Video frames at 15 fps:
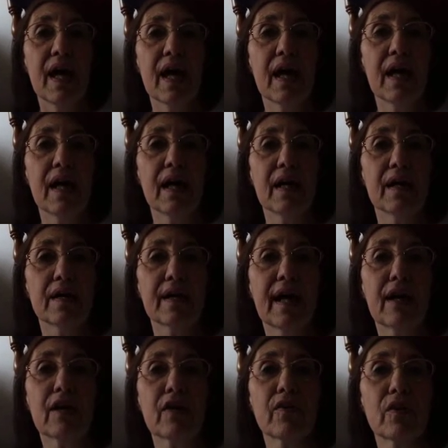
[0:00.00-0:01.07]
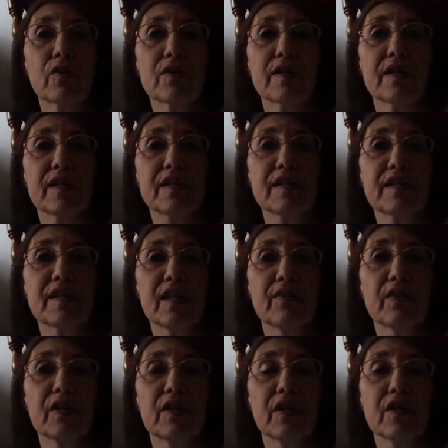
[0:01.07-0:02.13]
and out of those
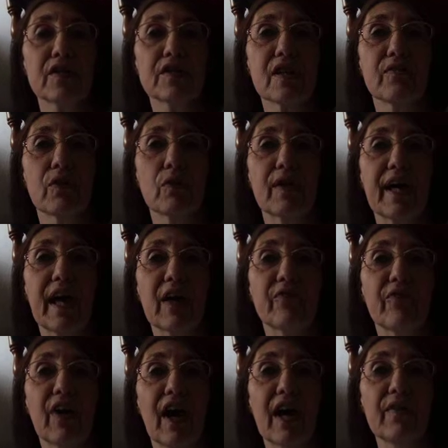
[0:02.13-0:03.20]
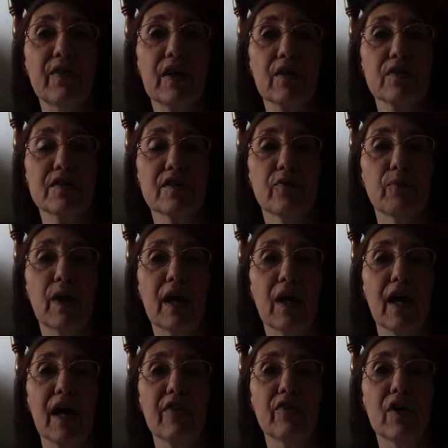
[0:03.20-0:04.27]
67 years, I've only had 5 years of my
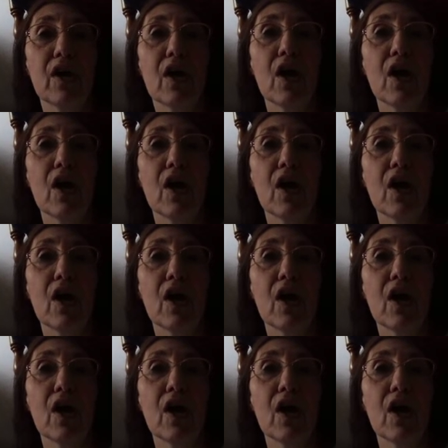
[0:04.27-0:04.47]
life